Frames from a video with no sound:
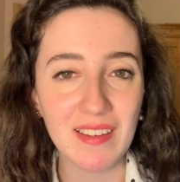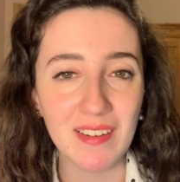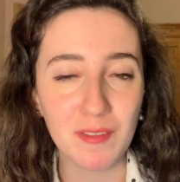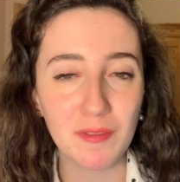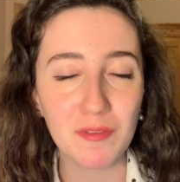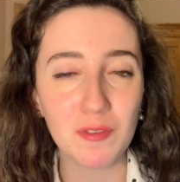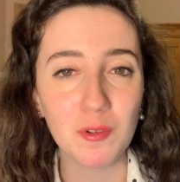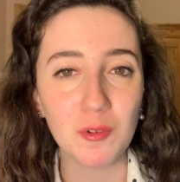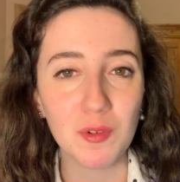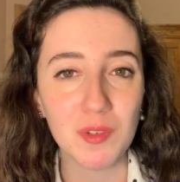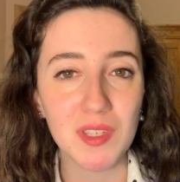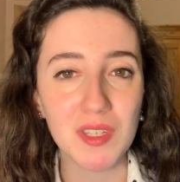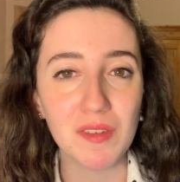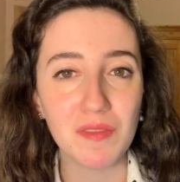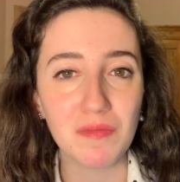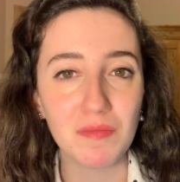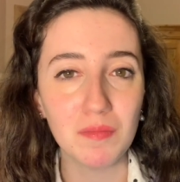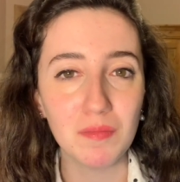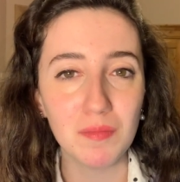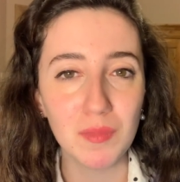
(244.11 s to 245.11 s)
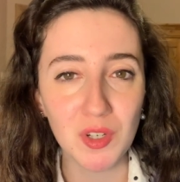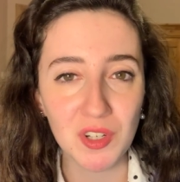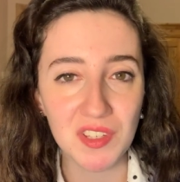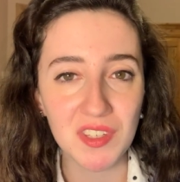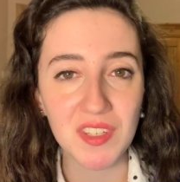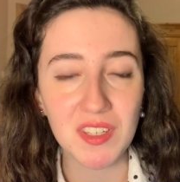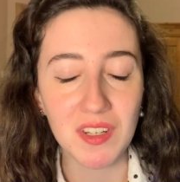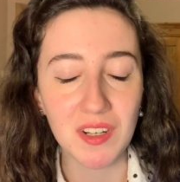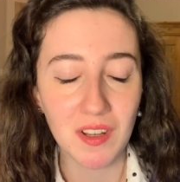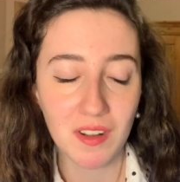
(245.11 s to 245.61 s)
And of course, if
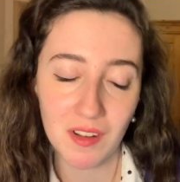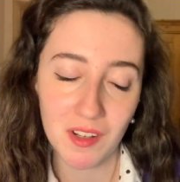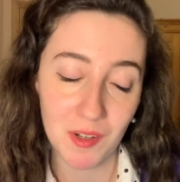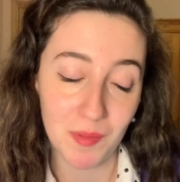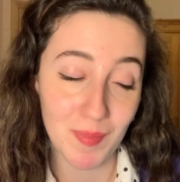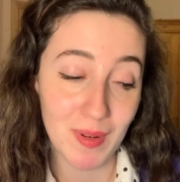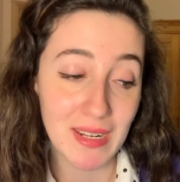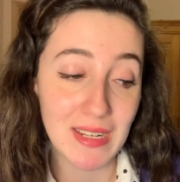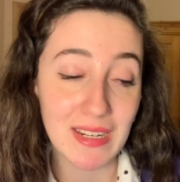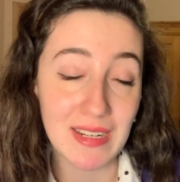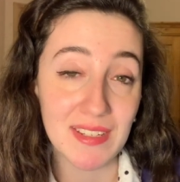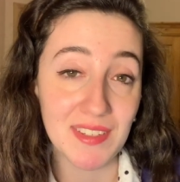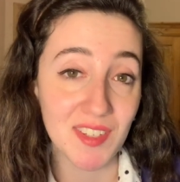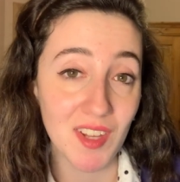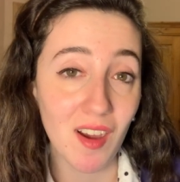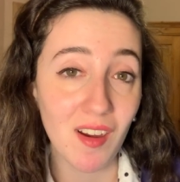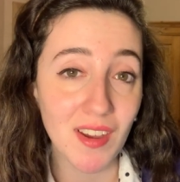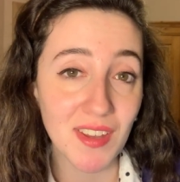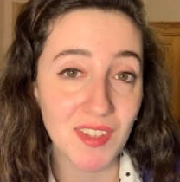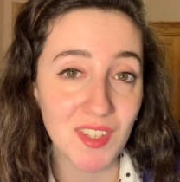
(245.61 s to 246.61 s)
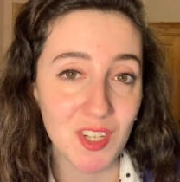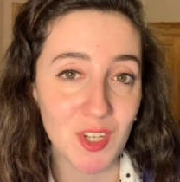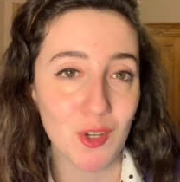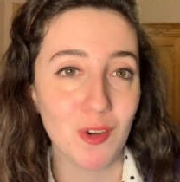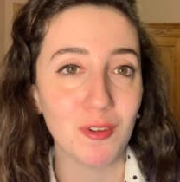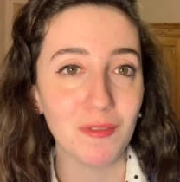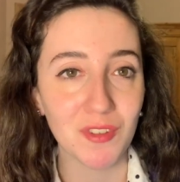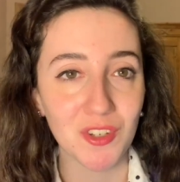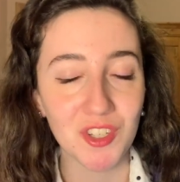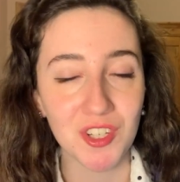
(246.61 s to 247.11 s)
Måneskin are completely tied to
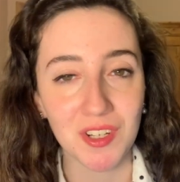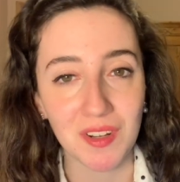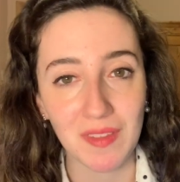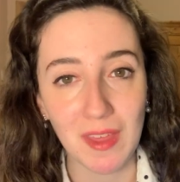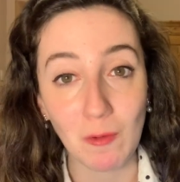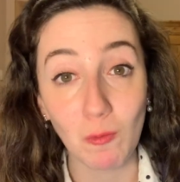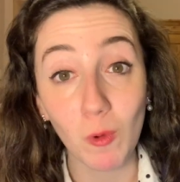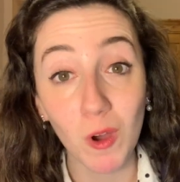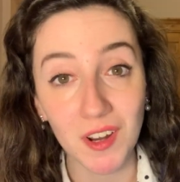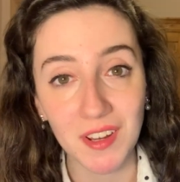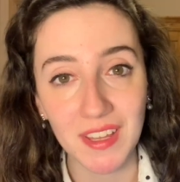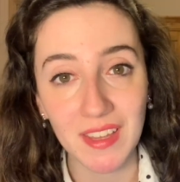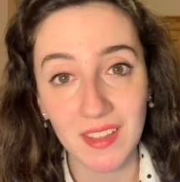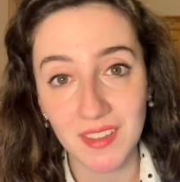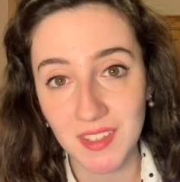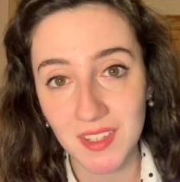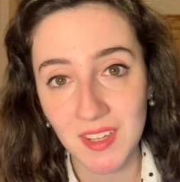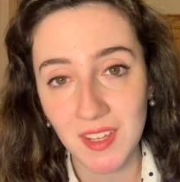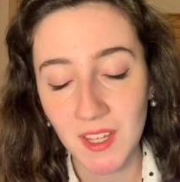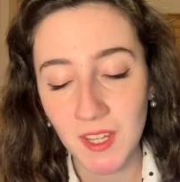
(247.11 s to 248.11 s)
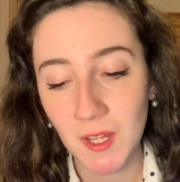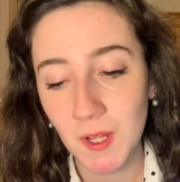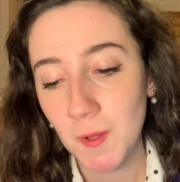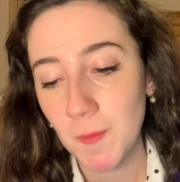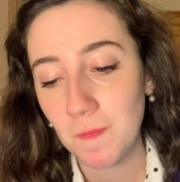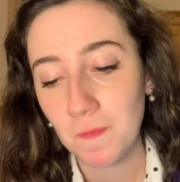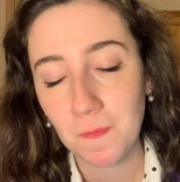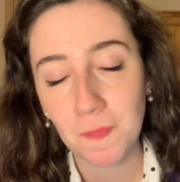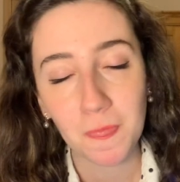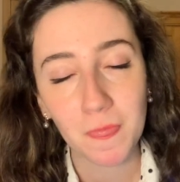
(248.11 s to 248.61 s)
Eurovision and they won it,
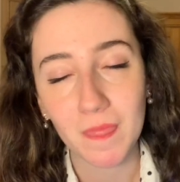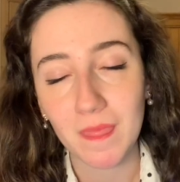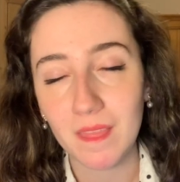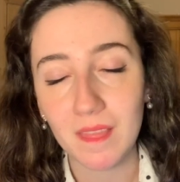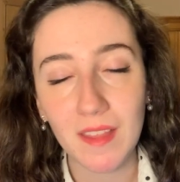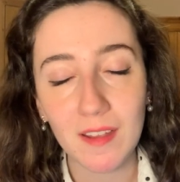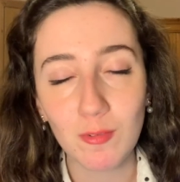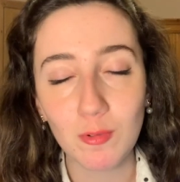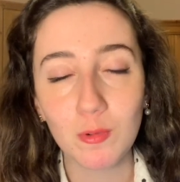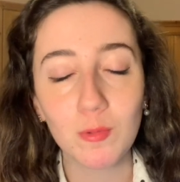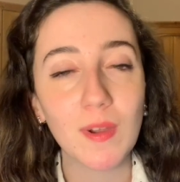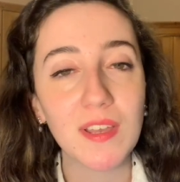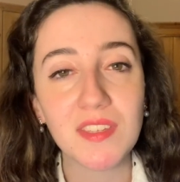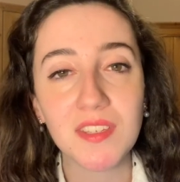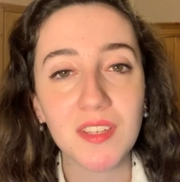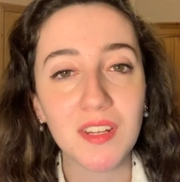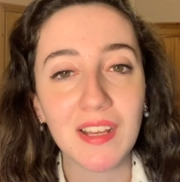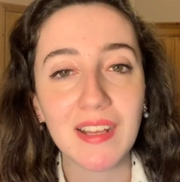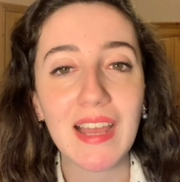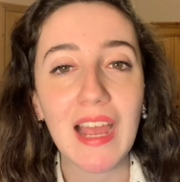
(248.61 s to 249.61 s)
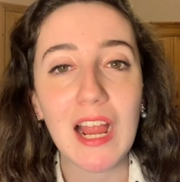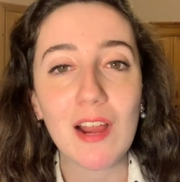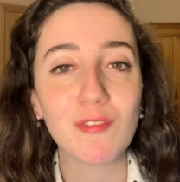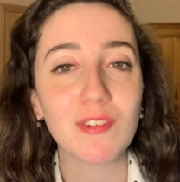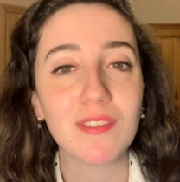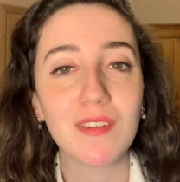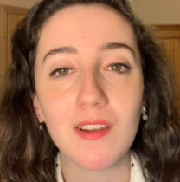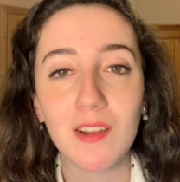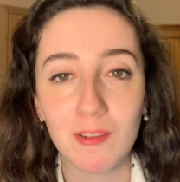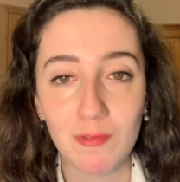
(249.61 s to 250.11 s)
they're always going to carry
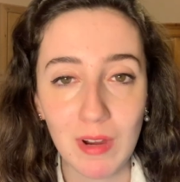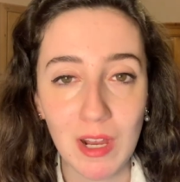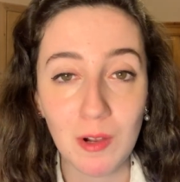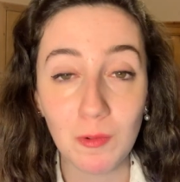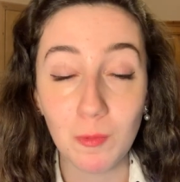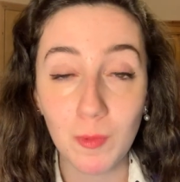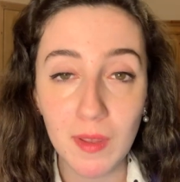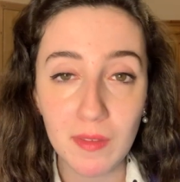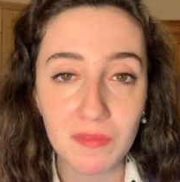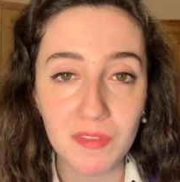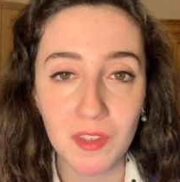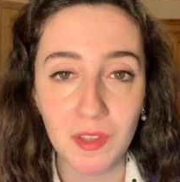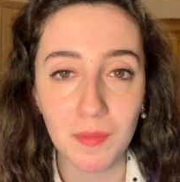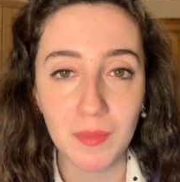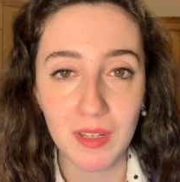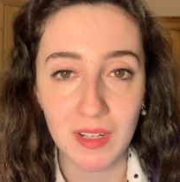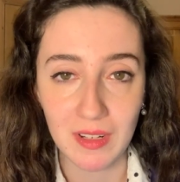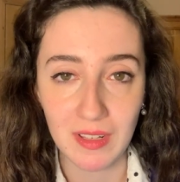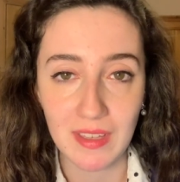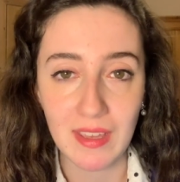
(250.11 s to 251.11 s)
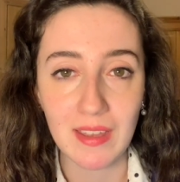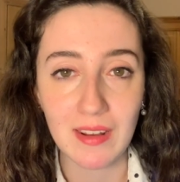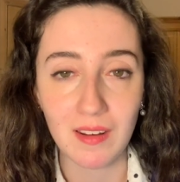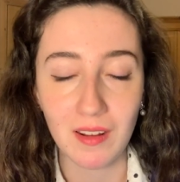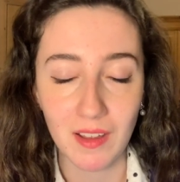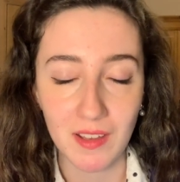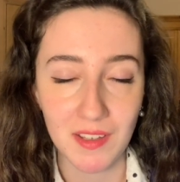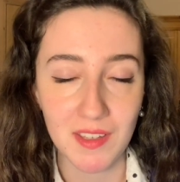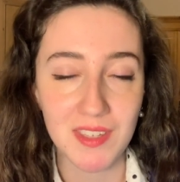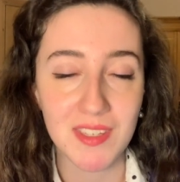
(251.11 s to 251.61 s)
that around with them. And again,
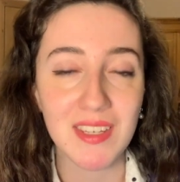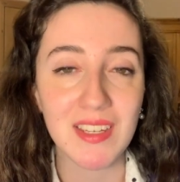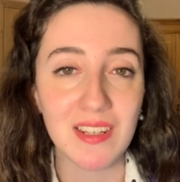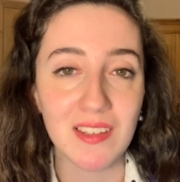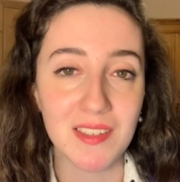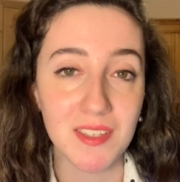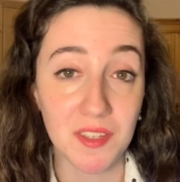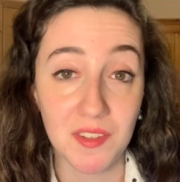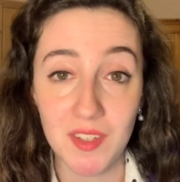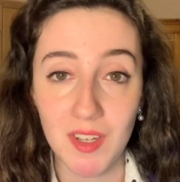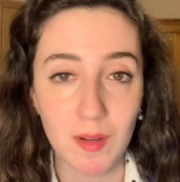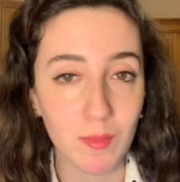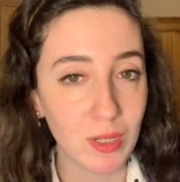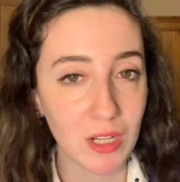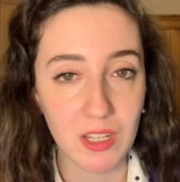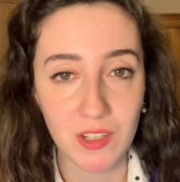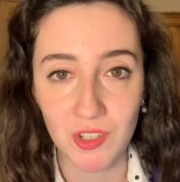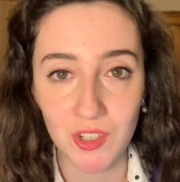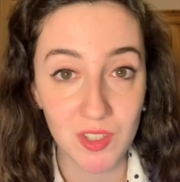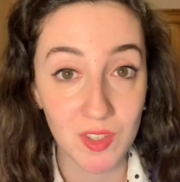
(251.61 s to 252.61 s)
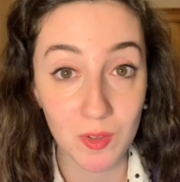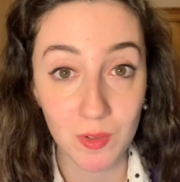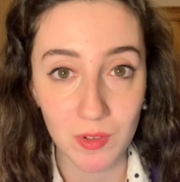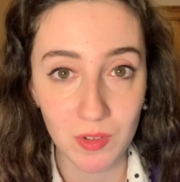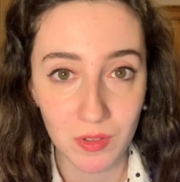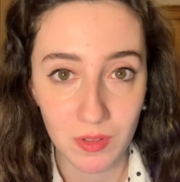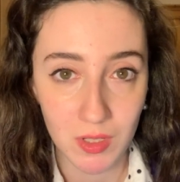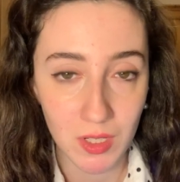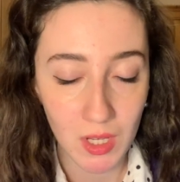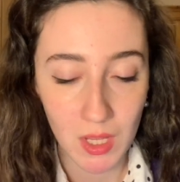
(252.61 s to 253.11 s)
like I said, it's a double-edged
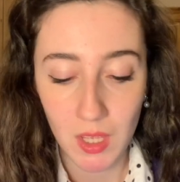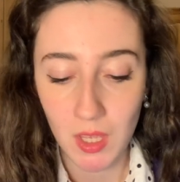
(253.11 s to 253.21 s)
sword.